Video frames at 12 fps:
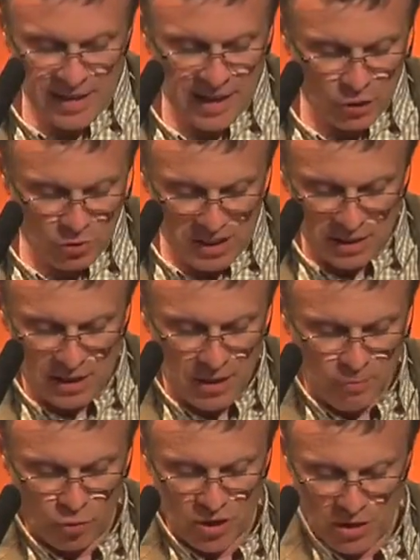electricity
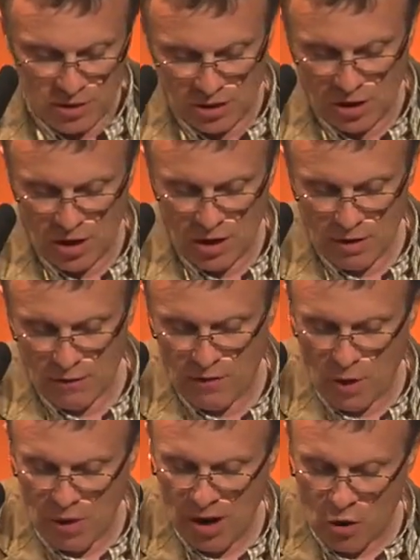presents
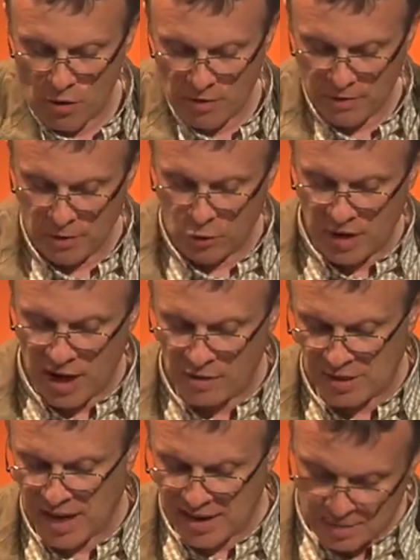very low
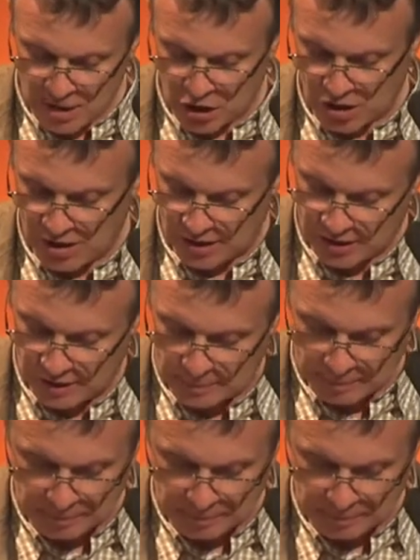greenhouse gas emissions.